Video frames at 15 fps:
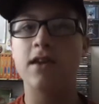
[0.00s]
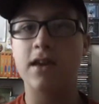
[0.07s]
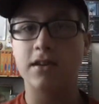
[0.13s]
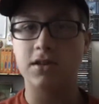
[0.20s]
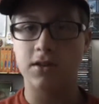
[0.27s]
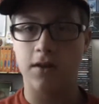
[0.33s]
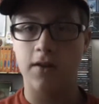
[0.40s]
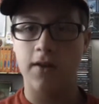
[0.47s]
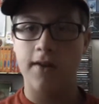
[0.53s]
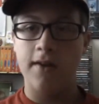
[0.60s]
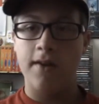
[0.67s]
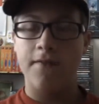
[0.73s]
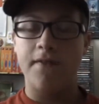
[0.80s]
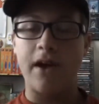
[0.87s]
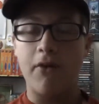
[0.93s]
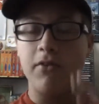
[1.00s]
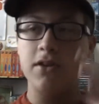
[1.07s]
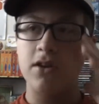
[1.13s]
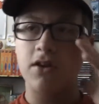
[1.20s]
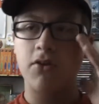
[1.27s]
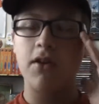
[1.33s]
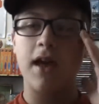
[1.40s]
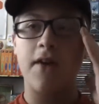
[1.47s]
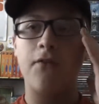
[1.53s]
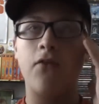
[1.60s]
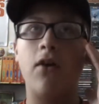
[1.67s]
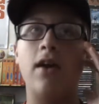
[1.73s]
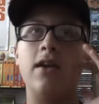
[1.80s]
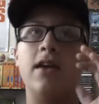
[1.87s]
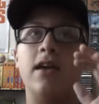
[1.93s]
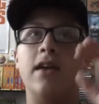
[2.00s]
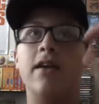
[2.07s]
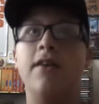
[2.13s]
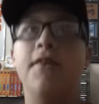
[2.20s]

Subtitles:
each. Now, when you go to FYE,